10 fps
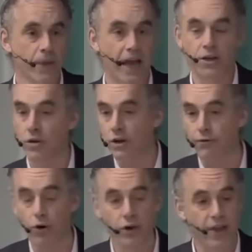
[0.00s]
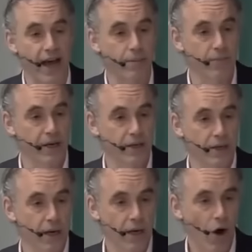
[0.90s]
And you can afford that because
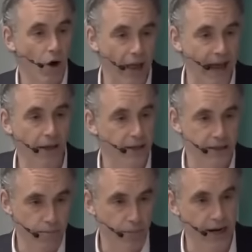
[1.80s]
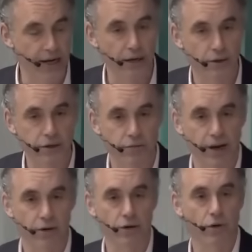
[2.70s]
all hell isn't breaking loose
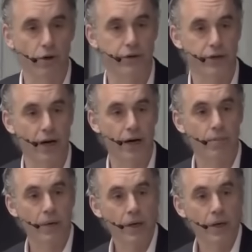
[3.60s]
around you all the time.